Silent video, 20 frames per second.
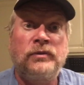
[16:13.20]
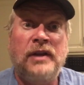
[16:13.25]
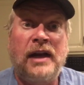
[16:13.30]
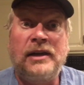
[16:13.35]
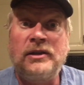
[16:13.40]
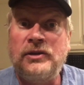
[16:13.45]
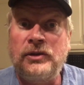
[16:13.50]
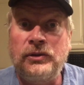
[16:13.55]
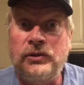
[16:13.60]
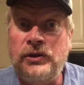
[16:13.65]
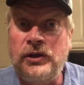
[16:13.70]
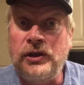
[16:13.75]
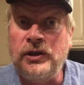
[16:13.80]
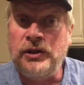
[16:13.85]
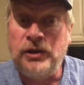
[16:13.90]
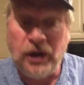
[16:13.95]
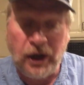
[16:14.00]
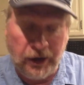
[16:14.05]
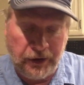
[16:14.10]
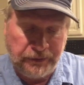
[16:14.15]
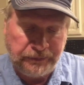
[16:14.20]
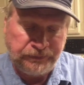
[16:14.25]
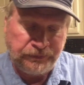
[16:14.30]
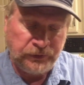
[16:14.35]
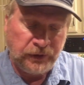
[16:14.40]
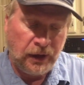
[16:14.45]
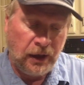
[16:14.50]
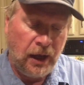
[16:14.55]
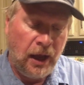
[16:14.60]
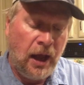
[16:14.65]
tasso's good, y'all.
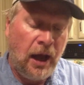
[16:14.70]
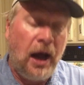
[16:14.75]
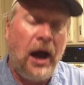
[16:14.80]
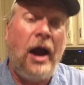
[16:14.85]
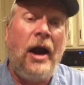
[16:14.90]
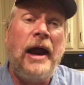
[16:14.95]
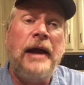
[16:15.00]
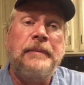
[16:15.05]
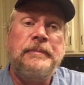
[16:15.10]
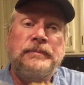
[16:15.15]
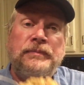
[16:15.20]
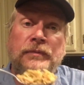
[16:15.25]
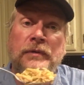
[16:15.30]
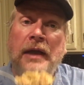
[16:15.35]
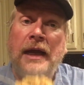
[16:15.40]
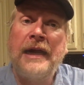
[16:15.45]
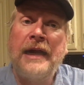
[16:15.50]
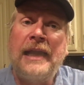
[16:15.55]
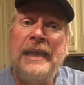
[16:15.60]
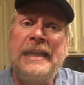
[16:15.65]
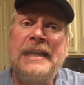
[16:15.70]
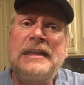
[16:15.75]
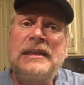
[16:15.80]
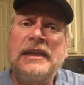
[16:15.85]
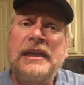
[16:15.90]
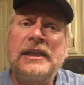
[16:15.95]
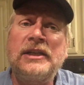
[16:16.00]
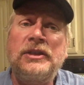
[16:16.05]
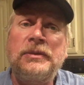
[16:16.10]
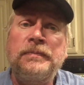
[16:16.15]
All right, I gotta eat
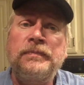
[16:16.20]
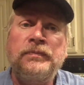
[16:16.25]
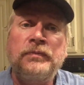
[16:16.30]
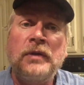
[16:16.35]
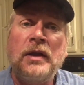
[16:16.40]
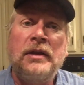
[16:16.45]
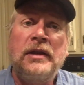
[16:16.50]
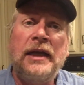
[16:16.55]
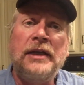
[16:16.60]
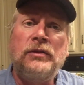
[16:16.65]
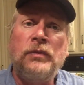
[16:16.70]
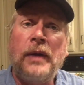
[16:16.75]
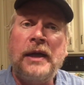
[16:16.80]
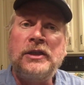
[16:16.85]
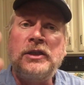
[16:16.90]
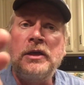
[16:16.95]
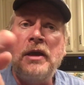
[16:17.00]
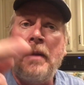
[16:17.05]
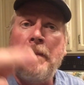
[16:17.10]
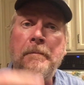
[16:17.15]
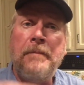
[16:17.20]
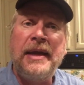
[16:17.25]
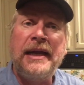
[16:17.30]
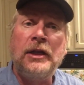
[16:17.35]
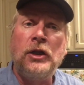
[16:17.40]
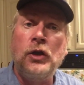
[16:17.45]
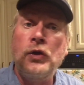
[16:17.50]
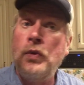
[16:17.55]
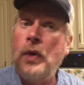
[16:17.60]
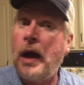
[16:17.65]
this. Thanks for watching
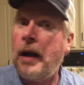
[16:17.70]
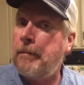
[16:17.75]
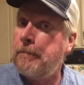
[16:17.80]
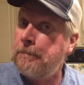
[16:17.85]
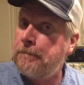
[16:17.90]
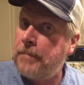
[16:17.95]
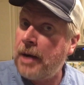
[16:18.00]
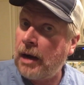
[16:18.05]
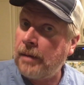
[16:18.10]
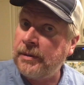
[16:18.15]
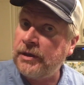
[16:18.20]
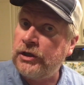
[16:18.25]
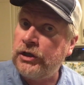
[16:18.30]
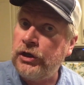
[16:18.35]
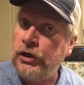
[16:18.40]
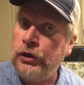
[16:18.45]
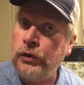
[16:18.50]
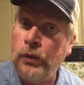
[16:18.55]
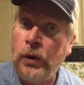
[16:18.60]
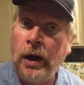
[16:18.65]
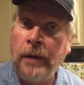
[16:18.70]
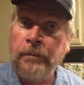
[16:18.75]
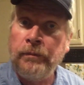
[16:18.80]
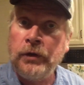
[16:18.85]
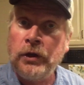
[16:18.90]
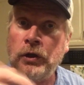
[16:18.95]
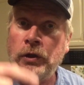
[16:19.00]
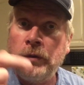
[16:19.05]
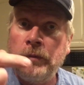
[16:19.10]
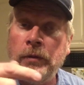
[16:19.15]
Big Lew Barbecue
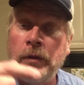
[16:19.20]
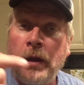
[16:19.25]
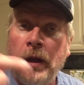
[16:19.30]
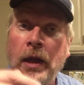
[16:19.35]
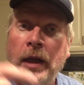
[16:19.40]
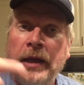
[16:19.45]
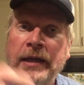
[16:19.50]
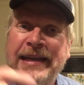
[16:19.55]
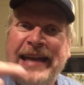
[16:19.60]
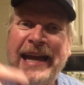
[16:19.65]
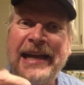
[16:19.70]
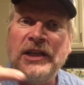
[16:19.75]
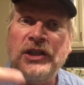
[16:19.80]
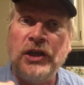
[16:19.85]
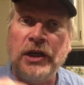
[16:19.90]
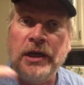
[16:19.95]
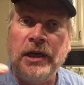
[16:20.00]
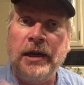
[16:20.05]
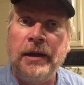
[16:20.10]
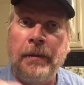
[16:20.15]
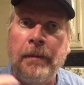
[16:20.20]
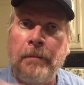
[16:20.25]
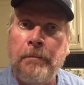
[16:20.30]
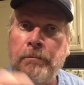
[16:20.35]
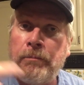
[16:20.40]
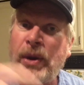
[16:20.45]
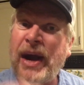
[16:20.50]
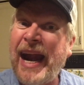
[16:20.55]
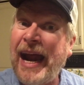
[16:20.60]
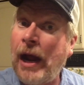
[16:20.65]
Cajun
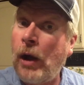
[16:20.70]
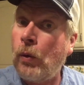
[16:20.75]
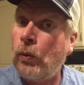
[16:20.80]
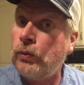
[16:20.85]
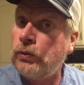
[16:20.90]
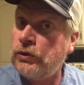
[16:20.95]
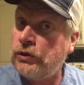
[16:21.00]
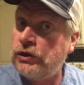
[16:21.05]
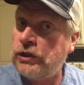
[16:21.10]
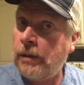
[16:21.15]
Brown